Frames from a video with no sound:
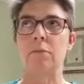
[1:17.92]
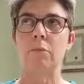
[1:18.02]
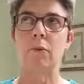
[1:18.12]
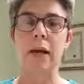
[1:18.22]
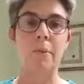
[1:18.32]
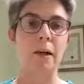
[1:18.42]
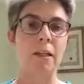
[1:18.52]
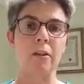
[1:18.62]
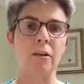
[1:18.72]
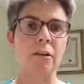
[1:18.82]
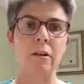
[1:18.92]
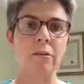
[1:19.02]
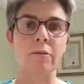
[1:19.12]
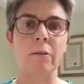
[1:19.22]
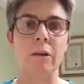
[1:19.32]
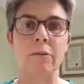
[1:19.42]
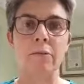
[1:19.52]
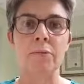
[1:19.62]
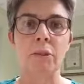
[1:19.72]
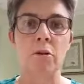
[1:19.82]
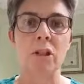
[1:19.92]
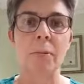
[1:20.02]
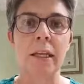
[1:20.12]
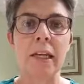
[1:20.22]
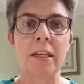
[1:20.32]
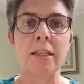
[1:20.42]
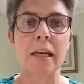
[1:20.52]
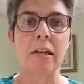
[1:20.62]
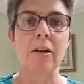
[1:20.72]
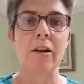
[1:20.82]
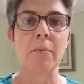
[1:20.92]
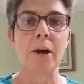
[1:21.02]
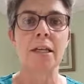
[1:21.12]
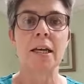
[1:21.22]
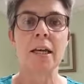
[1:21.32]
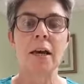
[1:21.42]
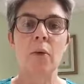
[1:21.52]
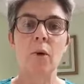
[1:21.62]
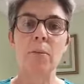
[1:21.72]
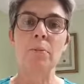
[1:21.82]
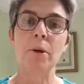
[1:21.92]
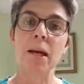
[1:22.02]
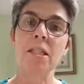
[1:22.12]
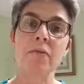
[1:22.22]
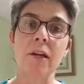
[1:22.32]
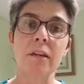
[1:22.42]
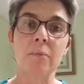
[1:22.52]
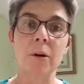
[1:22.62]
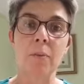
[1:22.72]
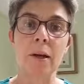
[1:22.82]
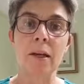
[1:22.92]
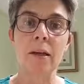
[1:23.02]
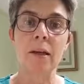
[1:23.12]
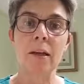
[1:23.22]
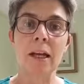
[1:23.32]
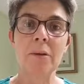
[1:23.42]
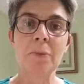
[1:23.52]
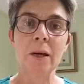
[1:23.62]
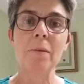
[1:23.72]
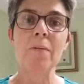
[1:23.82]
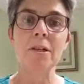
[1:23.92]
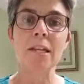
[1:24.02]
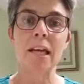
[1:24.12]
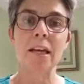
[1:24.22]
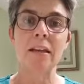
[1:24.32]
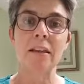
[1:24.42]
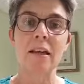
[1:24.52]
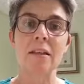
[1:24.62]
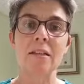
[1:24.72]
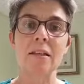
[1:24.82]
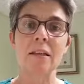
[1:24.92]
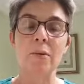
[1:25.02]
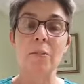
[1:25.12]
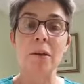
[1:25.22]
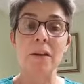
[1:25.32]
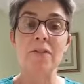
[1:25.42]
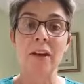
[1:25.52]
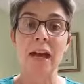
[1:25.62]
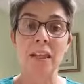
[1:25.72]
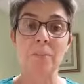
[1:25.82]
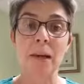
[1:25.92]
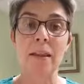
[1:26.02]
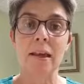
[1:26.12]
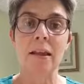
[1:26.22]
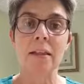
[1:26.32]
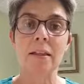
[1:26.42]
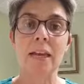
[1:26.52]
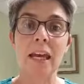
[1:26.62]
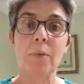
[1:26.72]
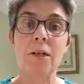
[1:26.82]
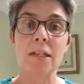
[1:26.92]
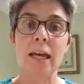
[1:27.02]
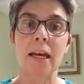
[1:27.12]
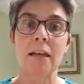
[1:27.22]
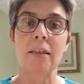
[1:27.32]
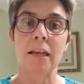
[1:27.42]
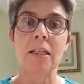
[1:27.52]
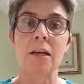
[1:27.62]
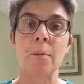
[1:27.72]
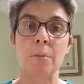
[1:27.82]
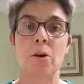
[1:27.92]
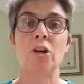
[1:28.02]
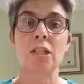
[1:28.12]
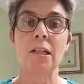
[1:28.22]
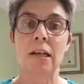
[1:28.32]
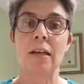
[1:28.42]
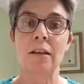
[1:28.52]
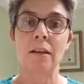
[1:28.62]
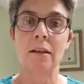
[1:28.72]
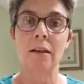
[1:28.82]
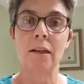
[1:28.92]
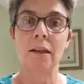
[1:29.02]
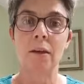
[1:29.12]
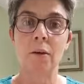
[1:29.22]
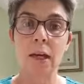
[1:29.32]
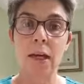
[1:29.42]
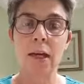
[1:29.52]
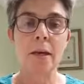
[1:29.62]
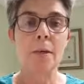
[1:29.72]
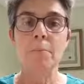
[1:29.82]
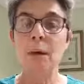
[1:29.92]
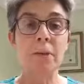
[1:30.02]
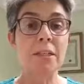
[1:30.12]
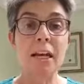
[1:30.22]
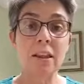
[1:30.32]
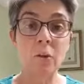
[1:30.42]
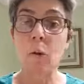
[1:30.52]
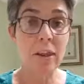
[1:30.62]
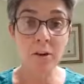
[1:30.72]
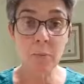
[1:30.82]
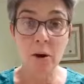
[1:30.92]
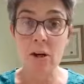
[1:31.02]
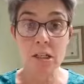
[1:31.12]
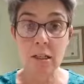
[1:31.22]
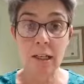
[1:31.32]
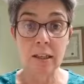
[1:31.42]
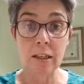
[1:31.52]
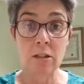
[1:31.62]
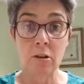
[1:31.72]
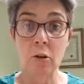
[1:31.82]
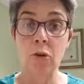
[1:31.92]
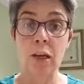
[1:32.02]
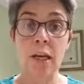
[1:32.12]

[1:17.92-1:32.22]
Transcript: while back there on social media, to seen a lot about women breastfeeding in public. Like, people were taking that, they were being offended by that. They were taking that personally. Okay? People take the weather personally in this country.